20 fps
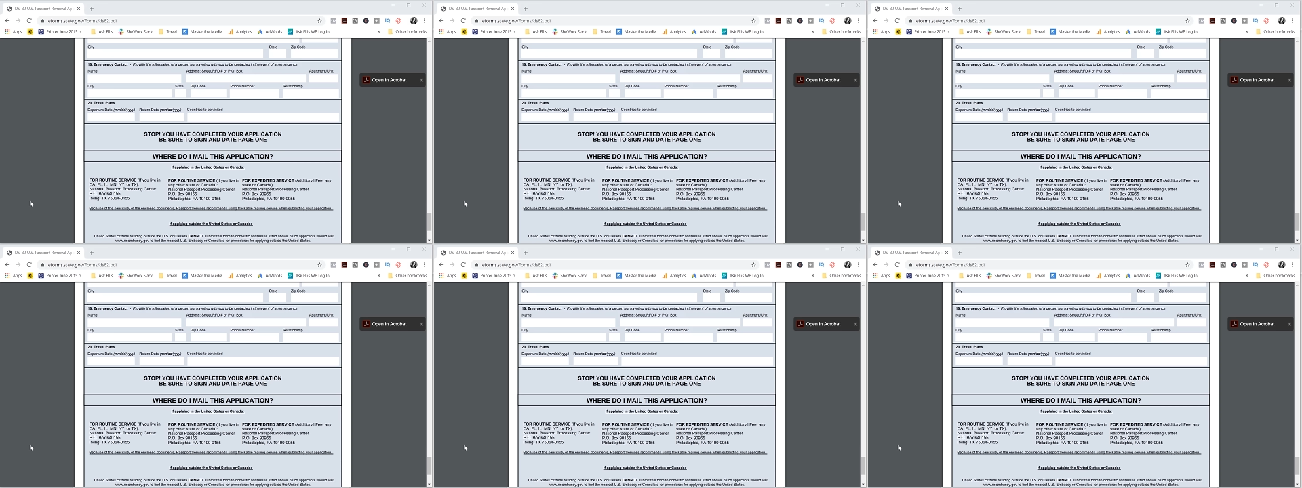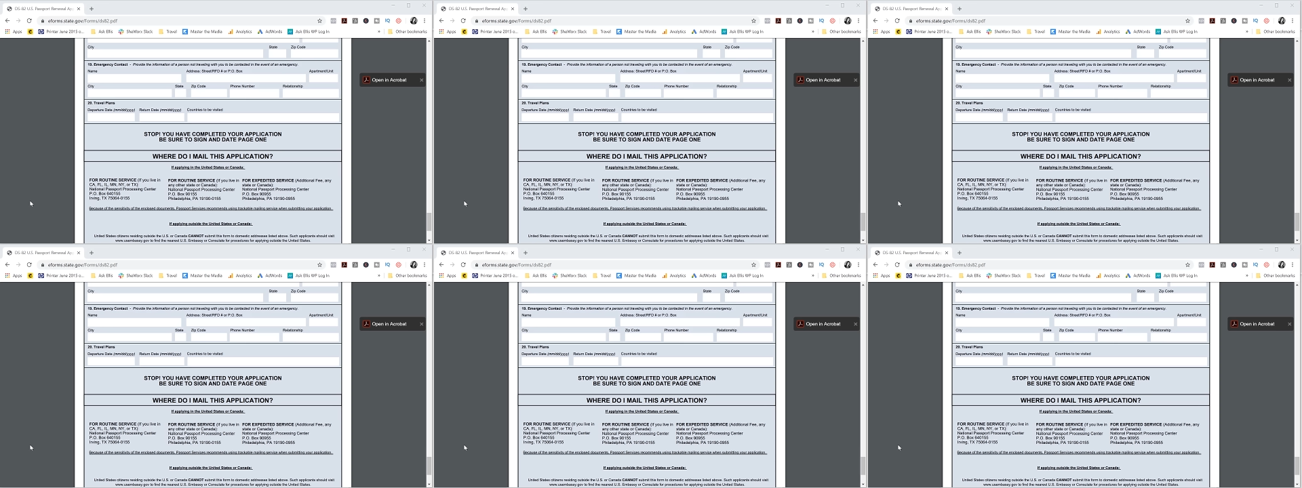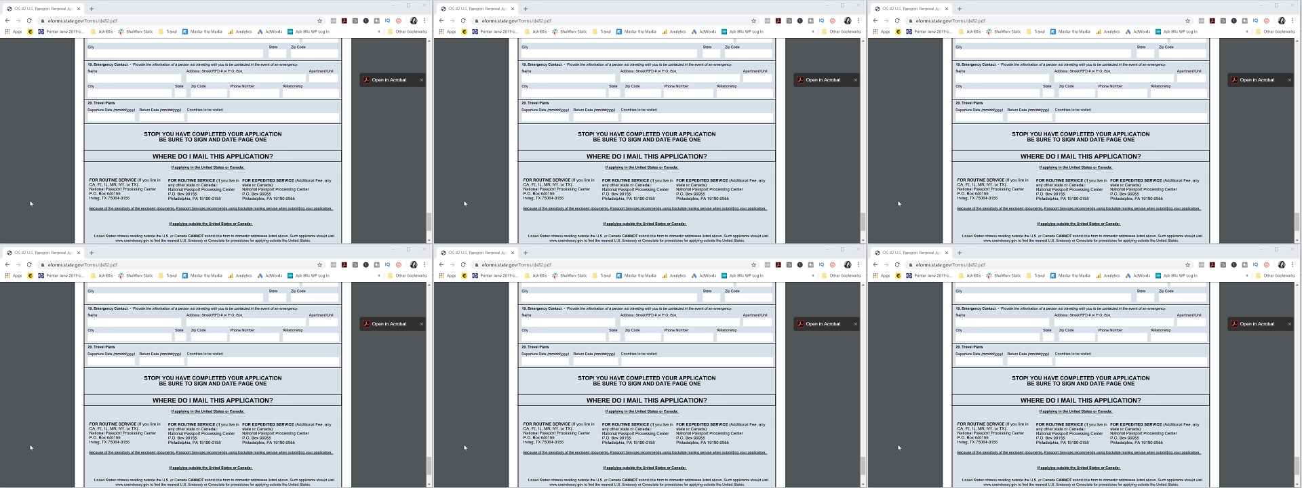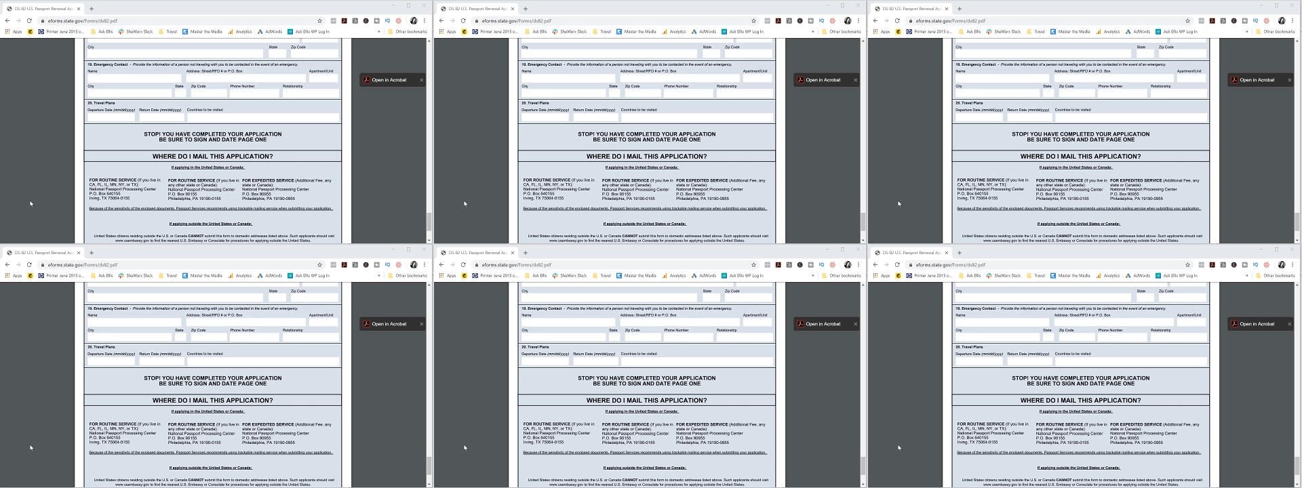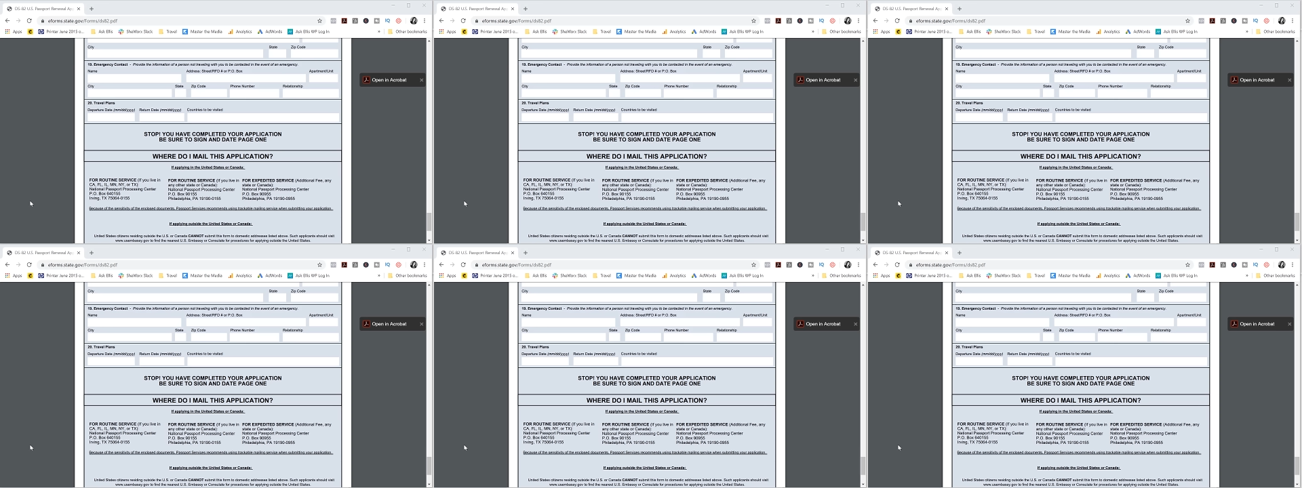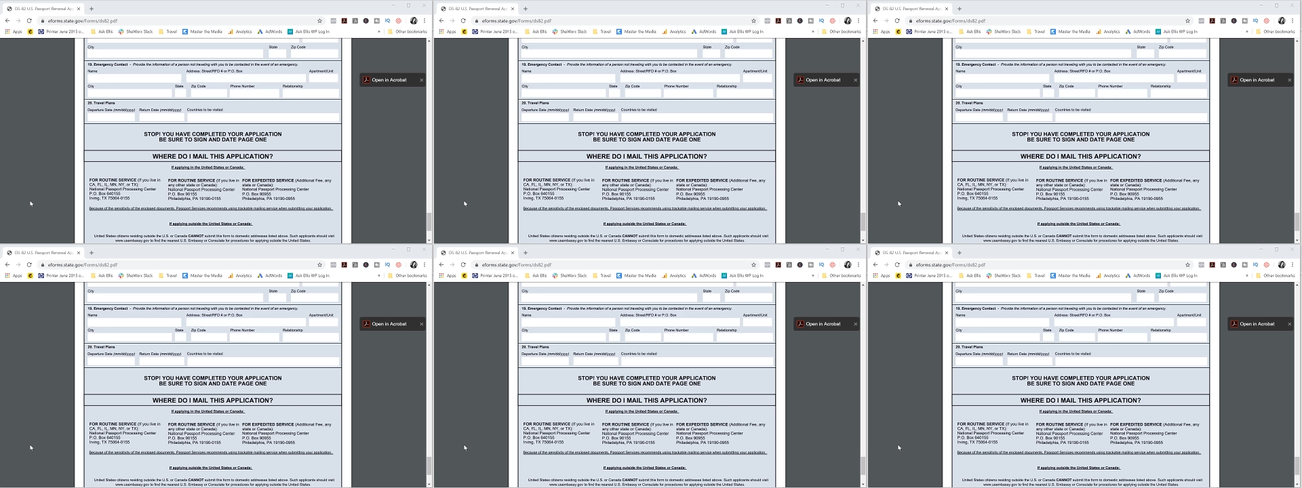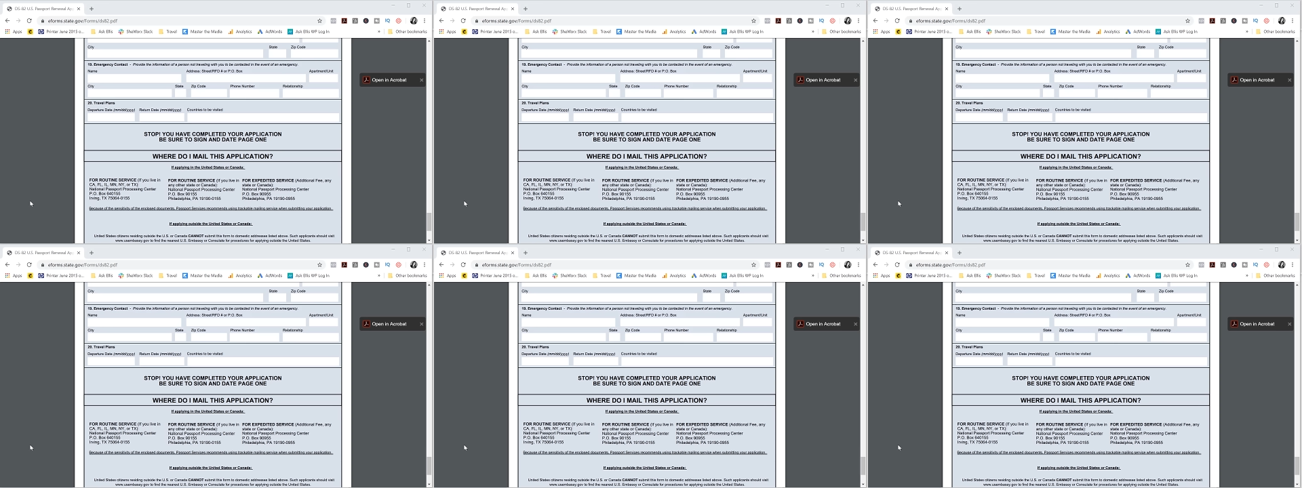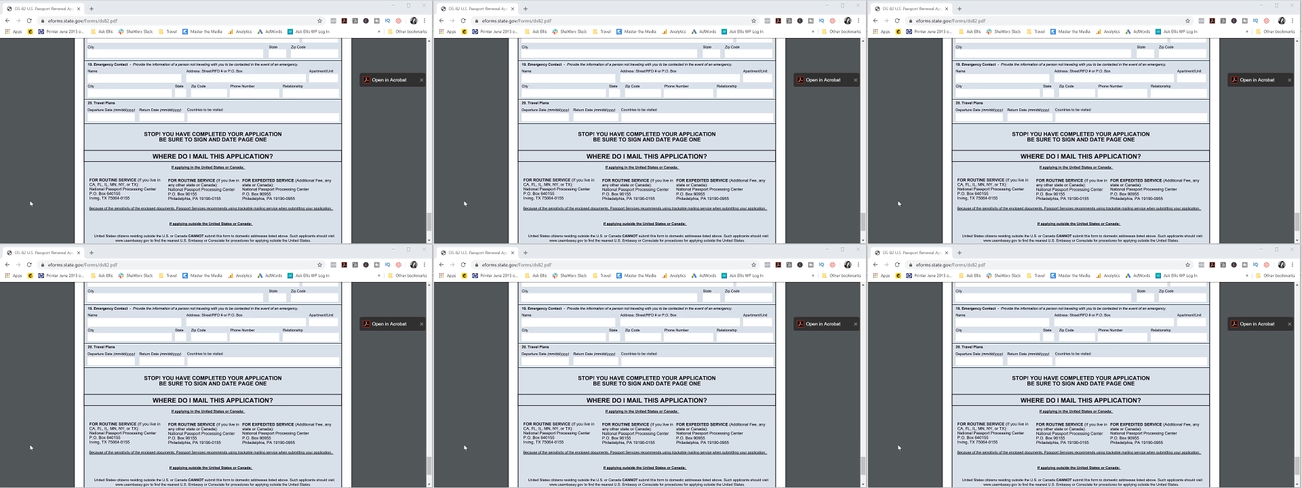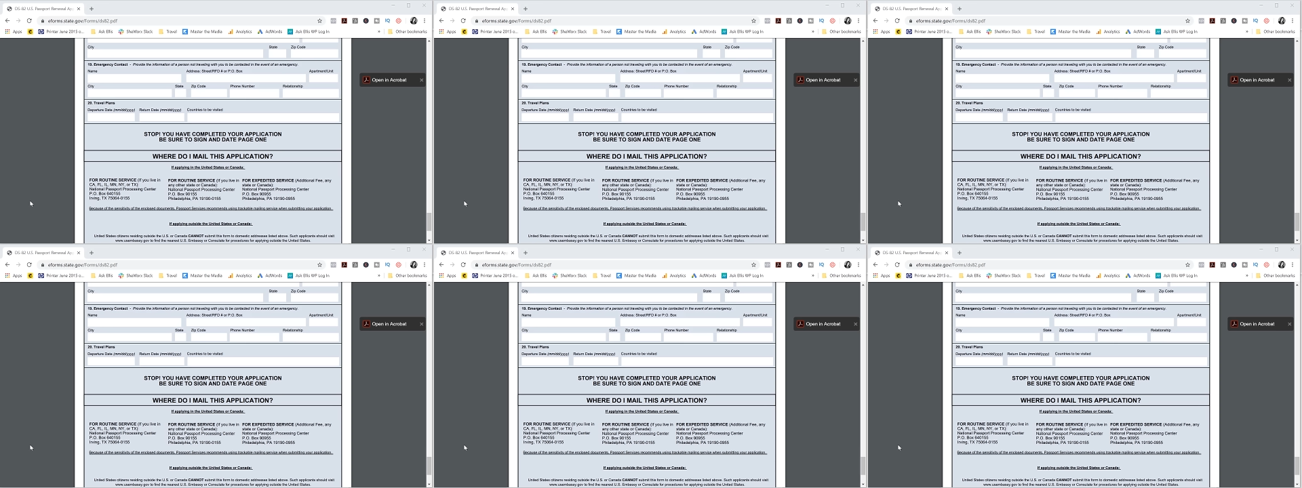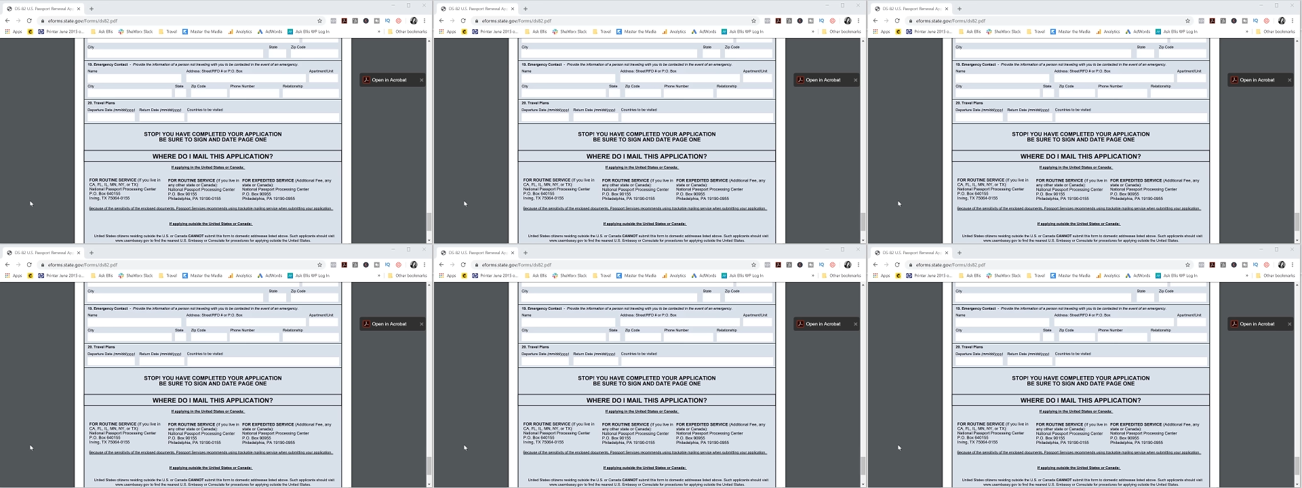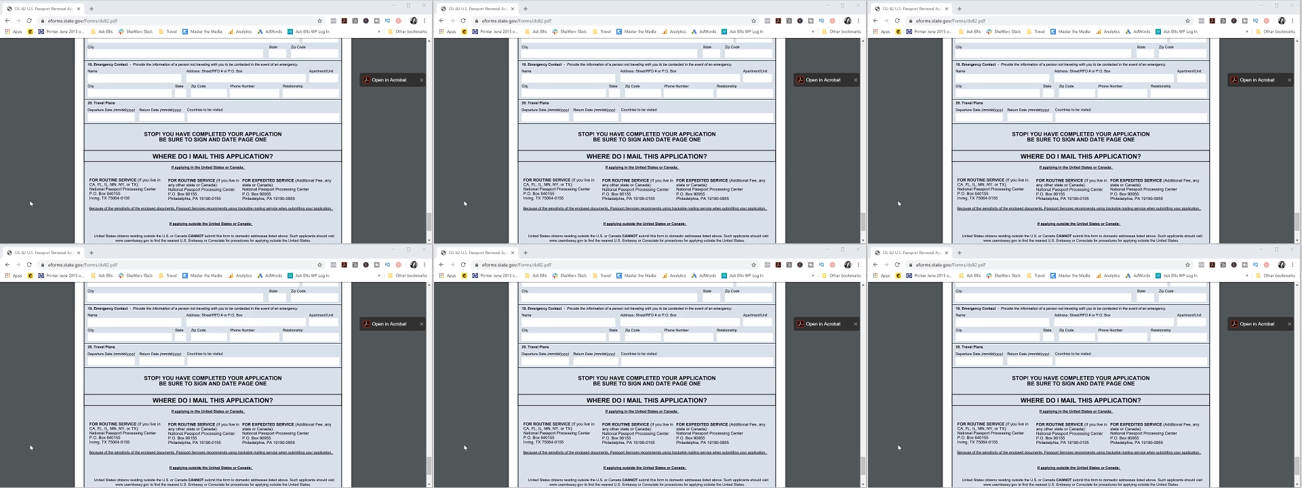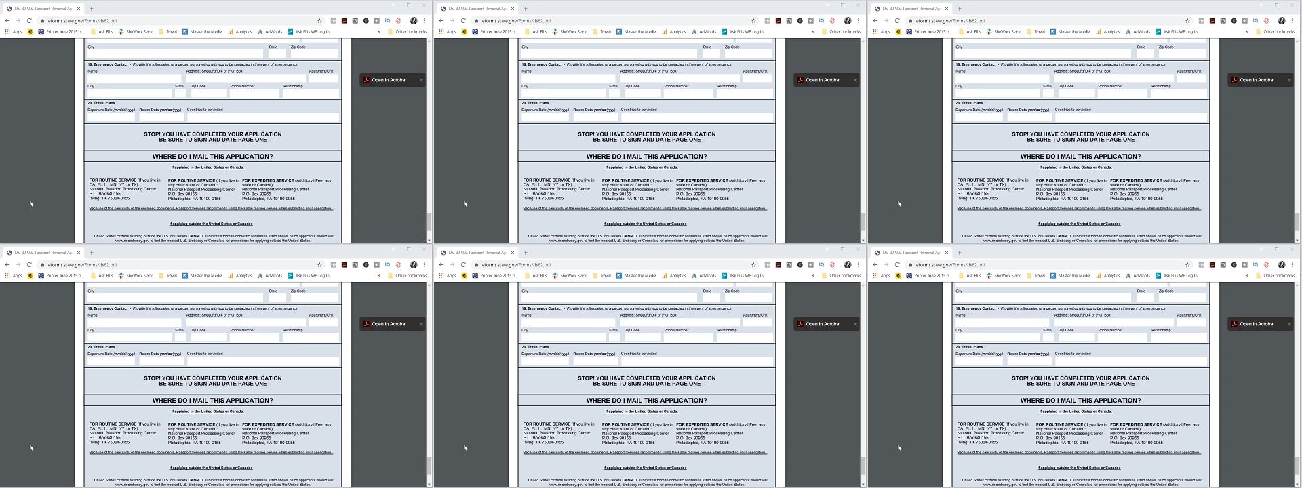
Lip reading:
Nobody's mouth can be seen.